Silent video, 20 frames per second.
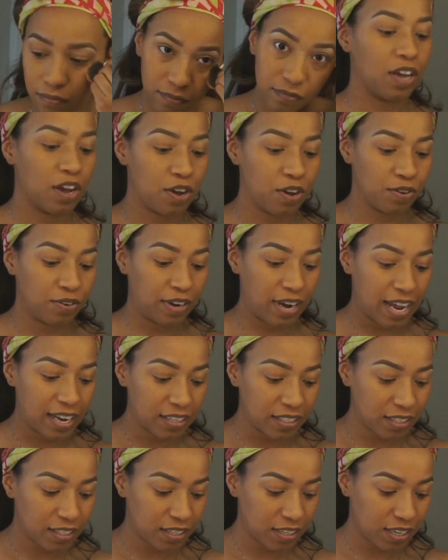So
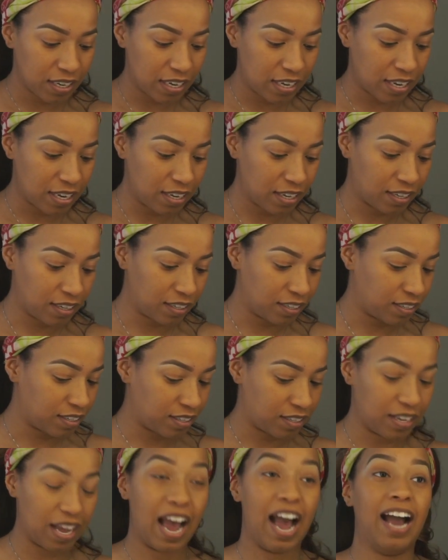next
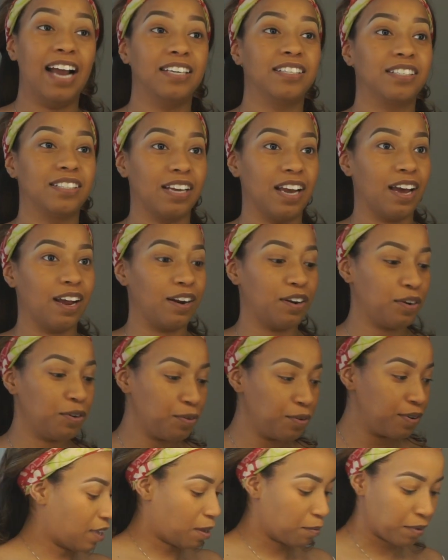is the
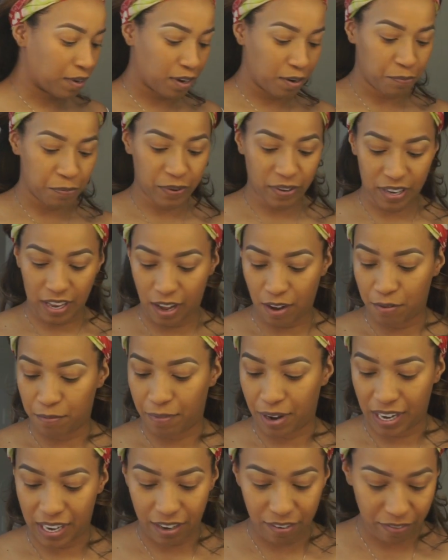eyeshadow. I'm gonna pull out
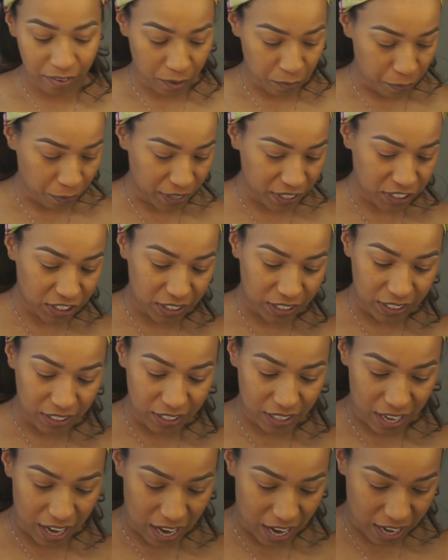my different
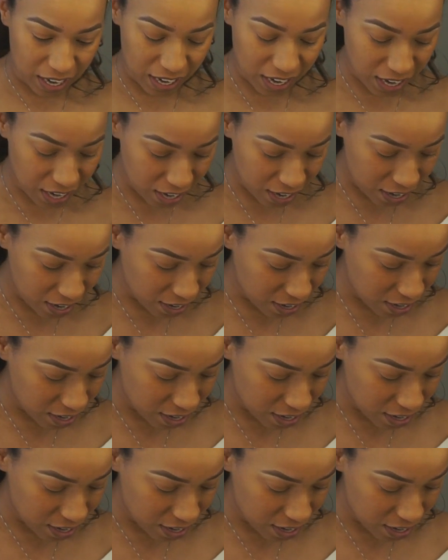brushes that I need.